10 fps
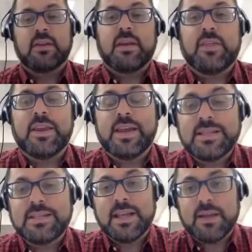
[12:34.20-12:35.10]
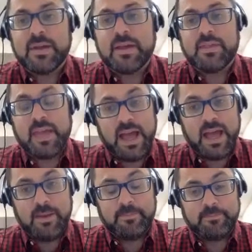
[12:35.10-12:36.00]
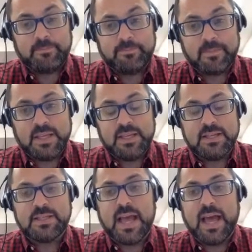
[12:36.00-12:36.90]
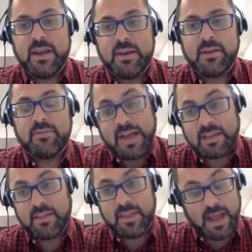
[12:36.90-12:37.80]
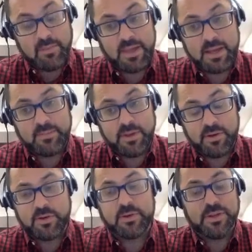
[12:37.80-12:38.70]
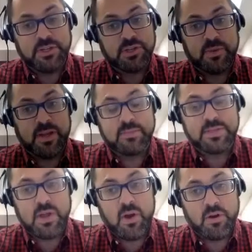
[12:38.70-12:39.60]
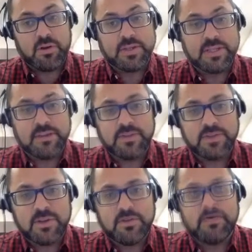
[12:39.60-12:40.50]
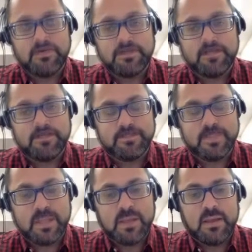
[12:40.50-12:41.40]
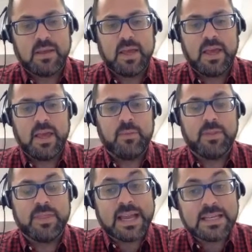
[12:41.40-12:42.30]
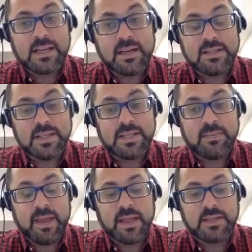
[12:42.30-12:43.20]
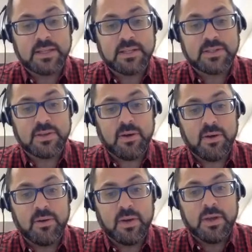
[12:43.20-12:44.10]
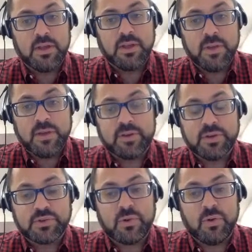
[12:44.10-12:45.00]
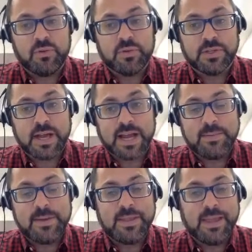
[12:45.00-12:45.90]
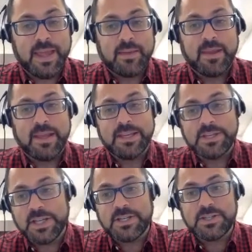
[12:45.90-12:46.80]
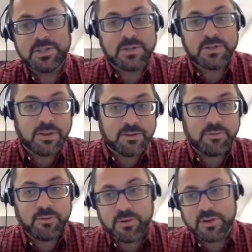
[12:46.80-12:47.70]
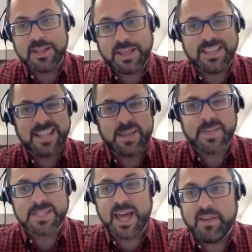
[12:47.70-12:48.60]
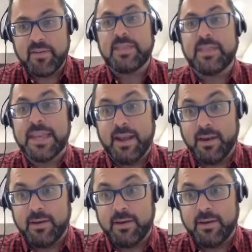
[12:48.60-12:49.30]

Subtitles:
Now, the nice thing about that is that the fact that I become the owner or the teacher becomes the owner is that there's no new changes. And what that does is it makes it so you have control over the document and they can't make any changes, so therefore the assignment is kind of handed in